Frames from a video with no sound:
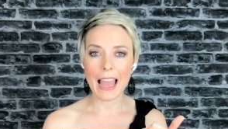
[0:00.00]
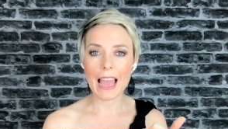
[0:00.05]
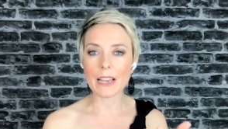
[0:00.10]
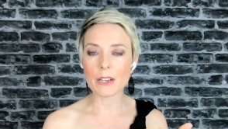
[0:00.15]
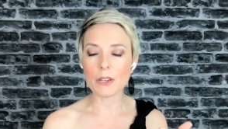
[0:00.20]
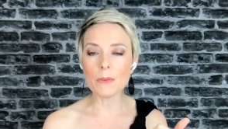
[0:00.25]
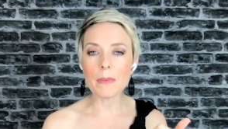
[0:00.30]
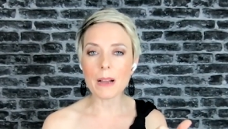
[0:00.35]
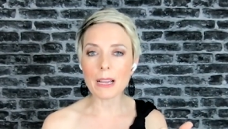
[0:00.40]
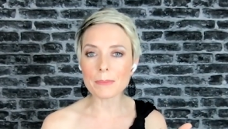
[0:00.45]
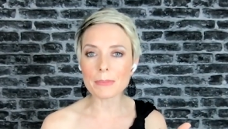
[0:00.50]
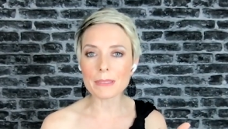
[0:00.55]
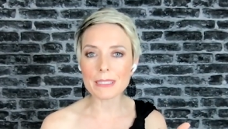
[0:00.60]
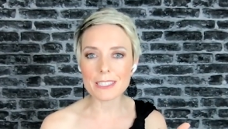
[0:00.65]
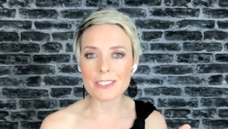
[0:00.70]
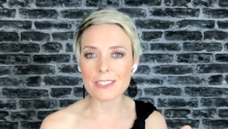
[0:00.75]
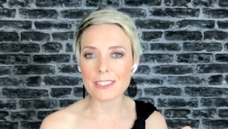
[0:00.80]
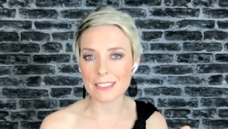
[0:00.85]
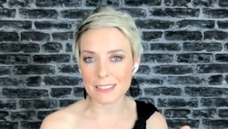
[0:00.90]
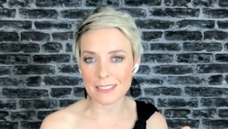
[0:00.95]
and who might
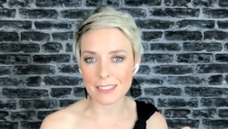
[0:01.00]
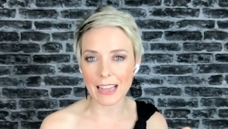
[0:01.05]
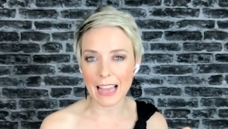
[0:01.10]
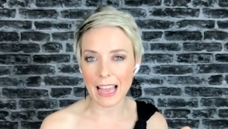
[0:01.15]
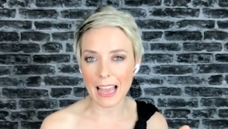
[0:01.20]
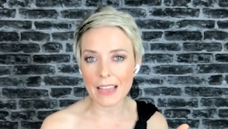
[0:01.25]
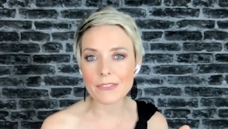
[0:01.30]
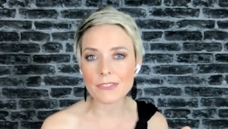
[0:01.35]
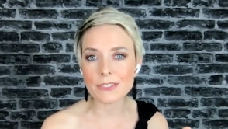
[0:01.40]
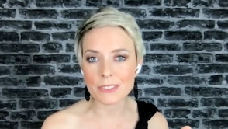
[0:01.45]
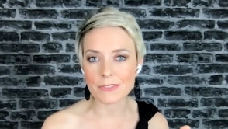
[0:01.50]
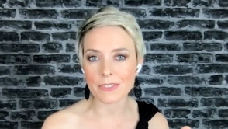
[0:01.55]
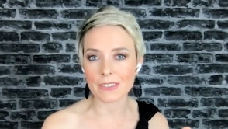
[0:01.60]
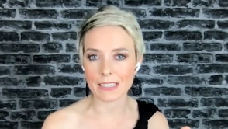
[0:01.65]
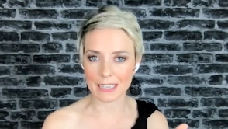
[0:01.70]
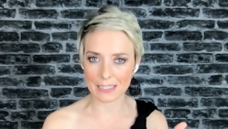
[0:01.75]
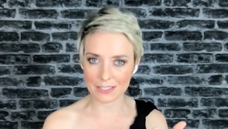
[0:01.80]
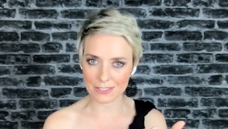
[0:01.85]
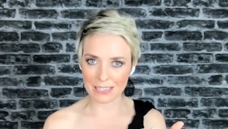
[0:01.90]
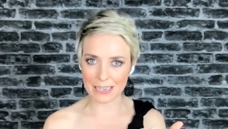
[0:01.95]
potentially still have to
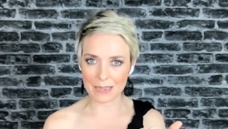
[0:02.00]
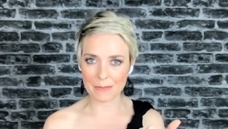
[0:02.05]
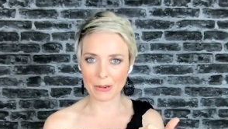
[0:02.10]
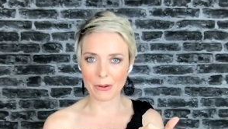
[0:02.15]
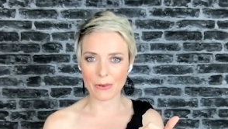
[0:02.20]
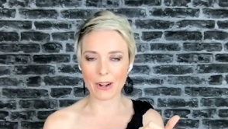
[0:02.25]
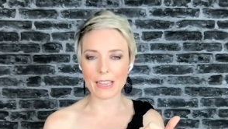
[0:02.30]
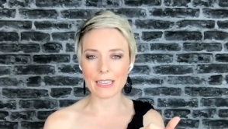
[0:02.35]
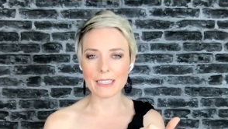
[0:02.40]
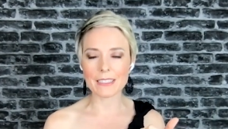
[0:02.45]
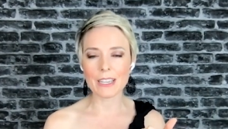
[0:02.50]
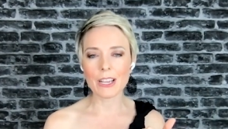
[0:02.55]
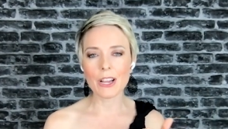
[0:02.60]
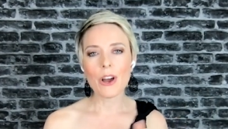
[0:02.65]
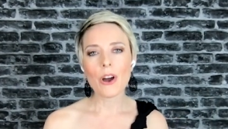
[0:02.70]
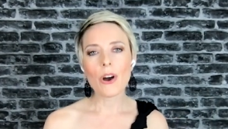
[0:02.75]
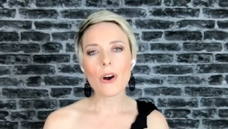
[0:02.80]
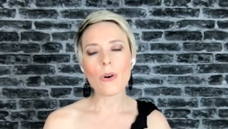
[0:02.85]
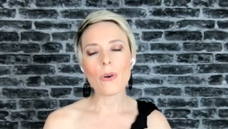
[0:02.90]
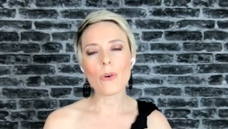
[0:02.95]
financially immigrate
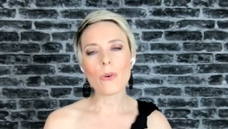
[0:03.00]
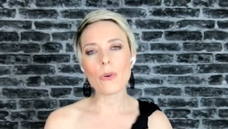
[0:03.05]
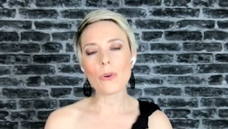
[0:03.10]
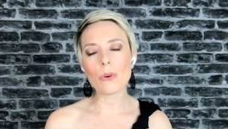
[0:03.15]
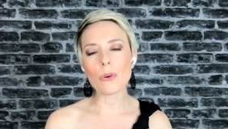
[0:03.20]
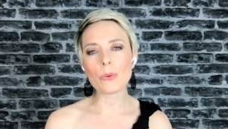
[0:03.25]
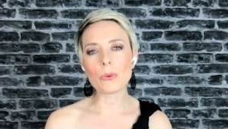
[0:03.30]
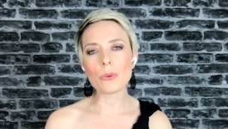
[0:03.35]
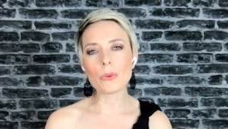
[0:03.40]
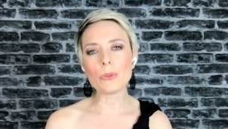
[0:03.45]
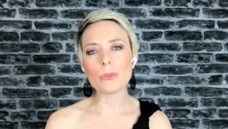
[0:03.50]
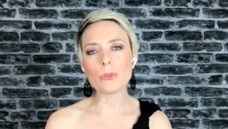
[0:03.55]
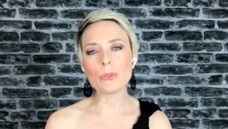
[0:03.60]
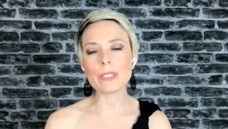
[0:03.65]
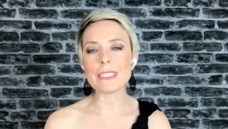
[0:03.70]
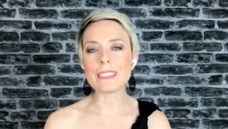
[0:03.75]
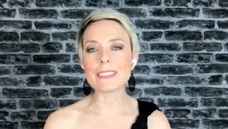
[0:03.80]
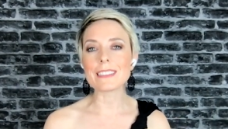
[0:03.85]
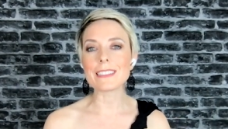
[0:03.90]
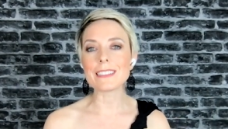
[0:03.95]
or
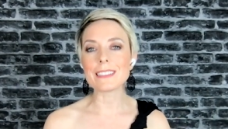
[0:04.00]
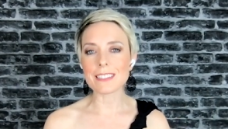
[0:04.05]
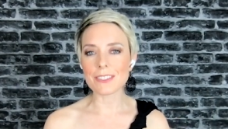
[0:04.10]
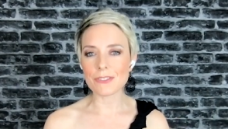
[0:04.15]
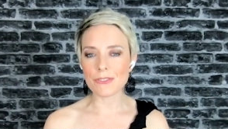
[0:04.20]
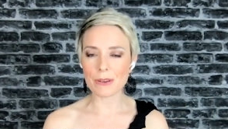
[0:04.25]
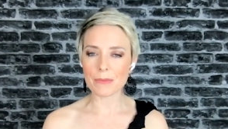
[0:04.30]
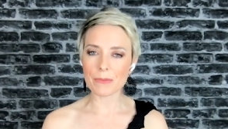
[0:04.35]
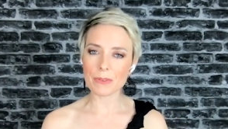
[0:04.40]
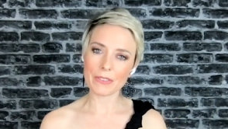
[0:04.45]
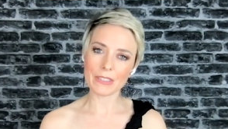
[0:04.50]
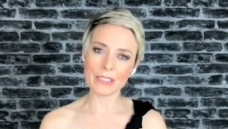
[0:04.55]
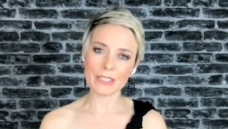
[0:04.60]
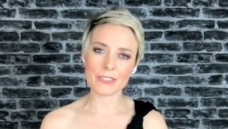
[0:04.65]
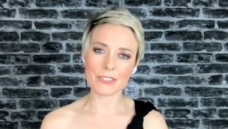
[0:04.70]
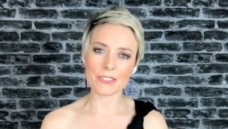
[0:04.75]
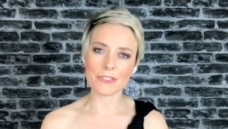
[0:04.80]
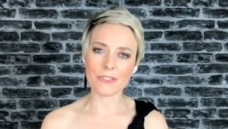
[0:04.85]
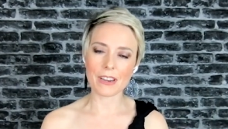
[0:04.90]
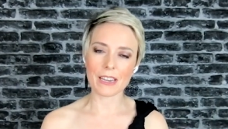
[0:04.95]
who is considering moving
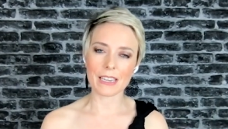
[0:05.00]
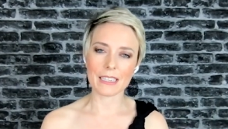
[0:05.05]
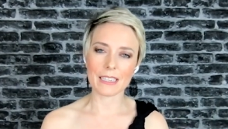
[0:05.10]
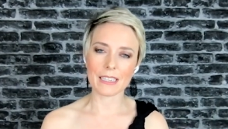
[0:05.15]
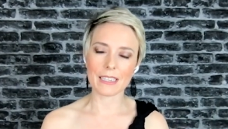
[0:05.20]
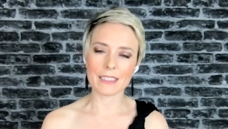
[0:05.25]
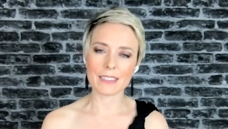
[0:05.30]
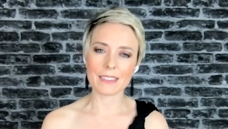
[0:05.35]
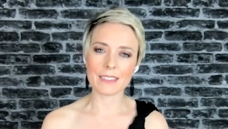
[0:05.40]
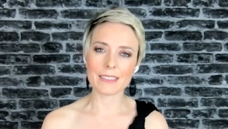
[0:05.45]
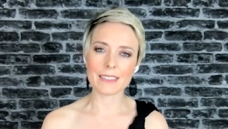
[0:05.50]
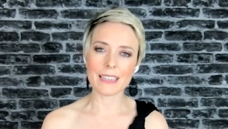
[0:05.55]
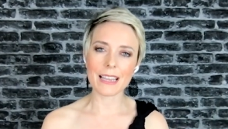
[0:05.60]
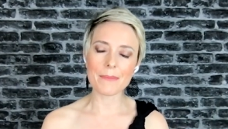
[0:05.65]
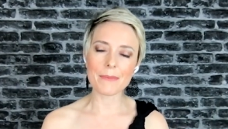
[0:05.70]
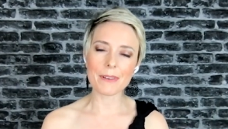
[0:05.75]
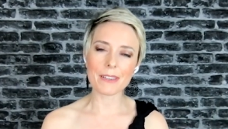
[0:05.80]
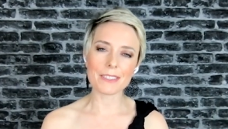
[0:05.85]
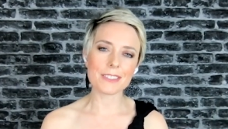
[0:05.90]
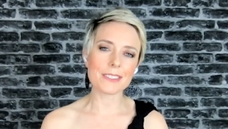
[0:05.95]
to Australia because
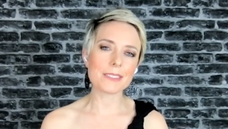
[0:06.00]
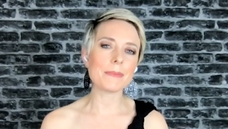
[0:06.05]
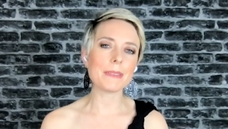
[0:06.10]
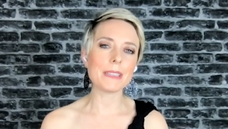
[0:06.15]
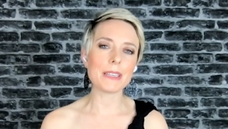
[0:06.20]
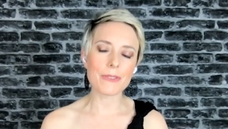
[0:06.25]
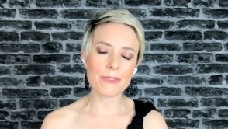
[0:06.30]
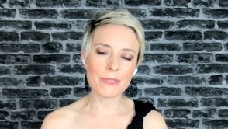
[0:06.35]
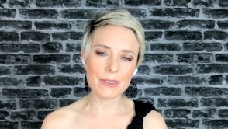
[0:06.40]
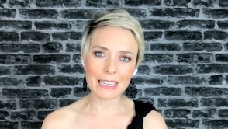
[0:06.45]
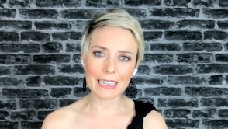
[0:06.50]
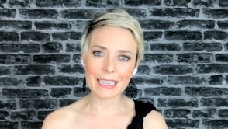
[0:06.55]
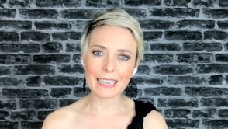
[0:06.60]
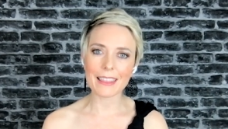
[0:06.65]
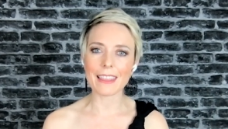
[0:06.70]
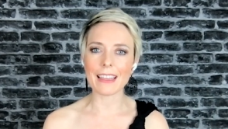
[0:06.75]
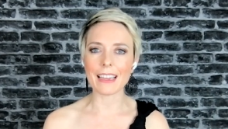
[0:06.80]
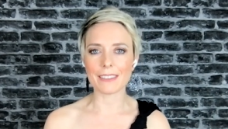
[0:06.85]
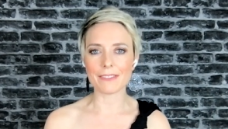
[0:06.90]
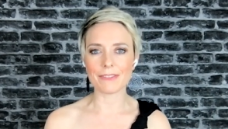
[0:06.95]
they might just be
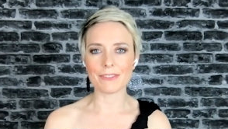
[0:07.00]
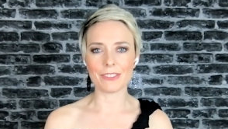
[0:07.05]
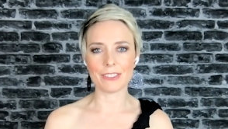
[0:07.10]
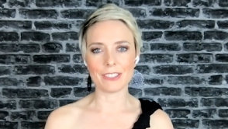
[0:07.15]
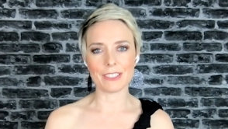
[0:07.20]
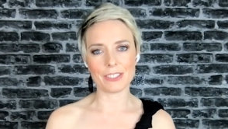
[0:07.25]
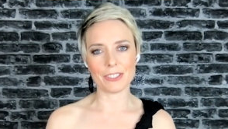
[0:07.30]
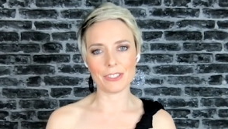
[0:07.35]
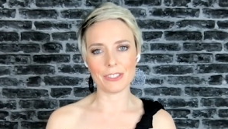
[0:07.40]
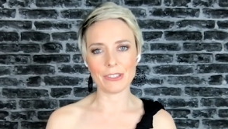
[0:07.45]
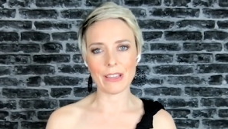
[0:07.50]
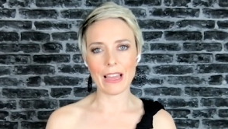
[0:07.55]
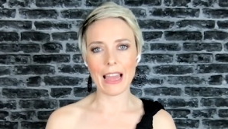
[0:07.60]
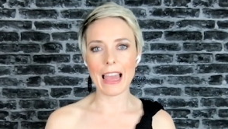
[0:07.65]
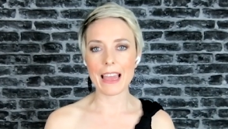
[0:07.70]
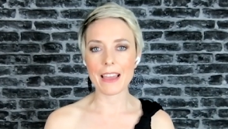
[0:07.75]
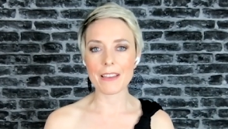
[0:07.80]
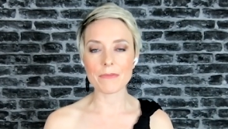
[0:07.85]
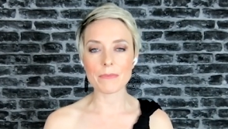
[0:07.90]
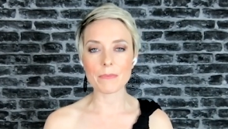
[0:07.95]
really thankful that you
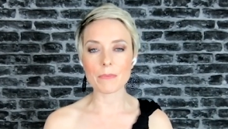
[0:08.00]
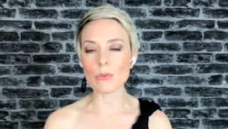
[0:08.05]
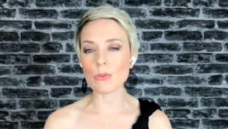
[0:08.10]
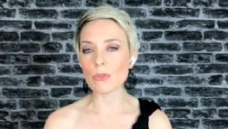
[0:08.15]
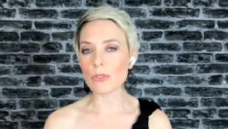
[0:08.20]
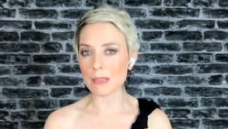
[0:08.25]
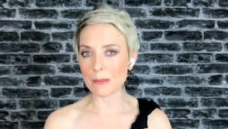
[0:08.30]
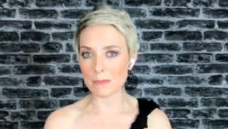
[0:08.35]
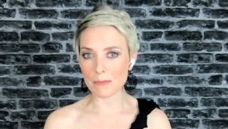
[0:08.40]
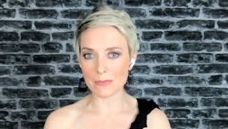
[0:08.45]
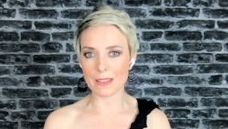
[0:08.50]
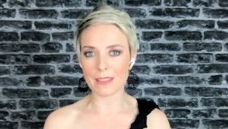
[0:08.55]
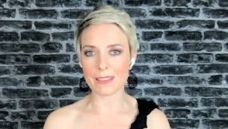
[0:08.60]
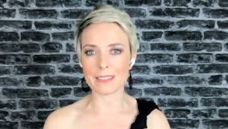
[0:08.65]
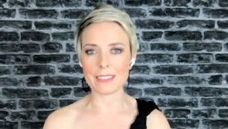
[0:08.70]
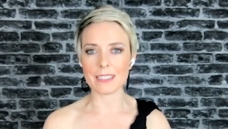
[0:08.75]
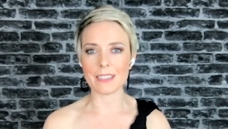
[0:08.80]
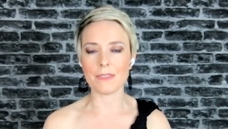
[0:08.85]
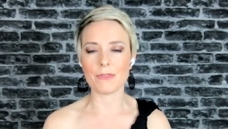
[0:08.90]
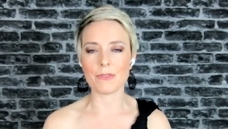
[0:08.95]
have brought them
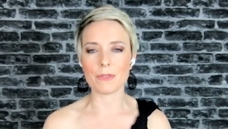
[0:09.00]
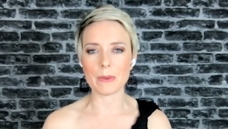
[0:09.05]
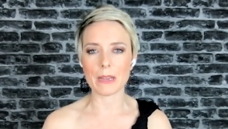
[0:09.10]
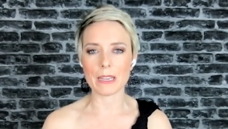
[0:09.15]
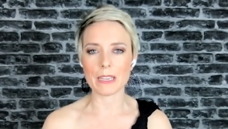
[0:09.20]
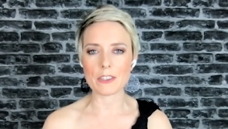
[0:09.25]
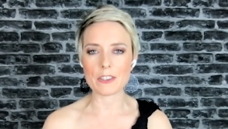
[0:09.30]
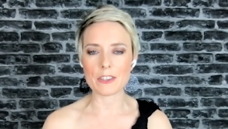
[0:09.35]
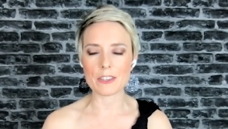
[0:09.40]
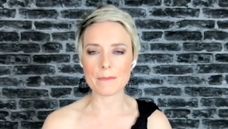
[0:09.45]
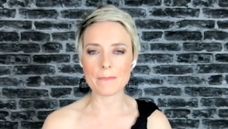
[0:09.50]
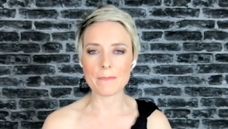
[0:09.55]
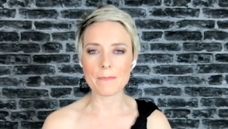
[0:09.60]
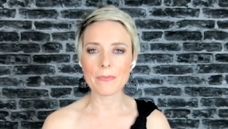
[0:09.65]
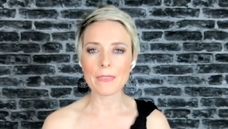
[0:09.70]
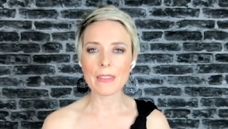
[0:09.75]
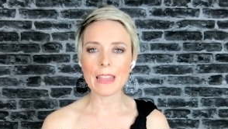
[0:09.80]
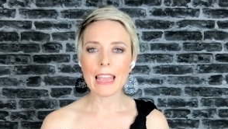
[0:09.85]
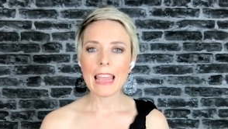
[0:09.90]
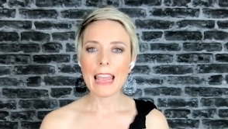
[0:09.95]
this information.
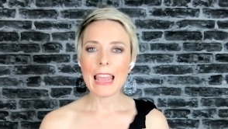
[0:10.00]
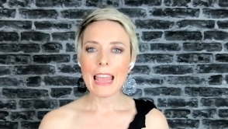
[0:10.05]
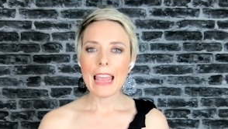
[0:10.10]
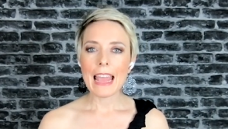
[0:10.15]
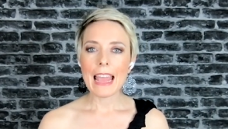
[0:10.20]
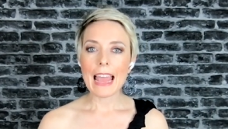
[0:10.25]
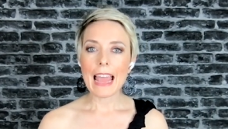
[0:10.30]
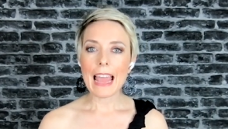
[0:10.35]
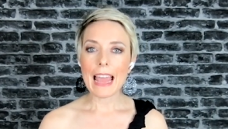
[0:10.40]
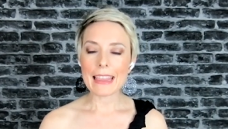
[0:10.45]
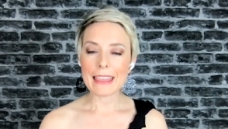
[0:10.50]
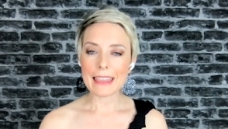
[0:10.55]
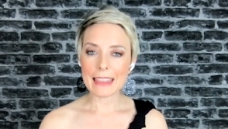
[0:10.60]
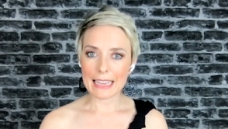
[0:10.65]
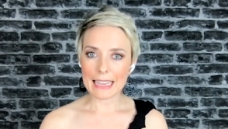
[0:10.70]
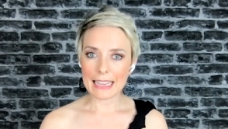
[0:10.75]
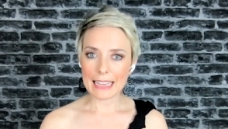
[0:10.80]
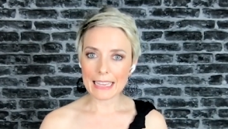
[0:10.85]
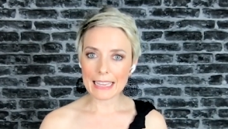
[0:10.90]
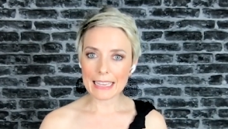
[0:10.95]
And
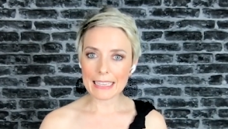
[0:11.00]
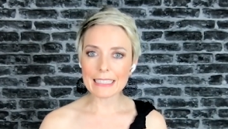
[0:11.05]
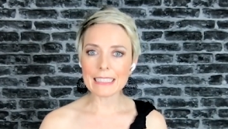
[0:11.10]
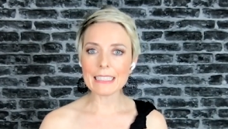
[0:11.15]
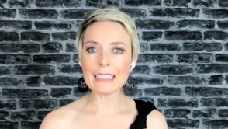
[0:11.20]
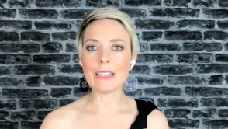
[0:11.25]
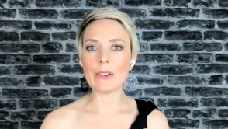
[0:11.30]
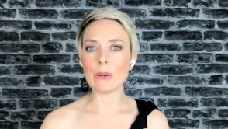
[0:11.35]
then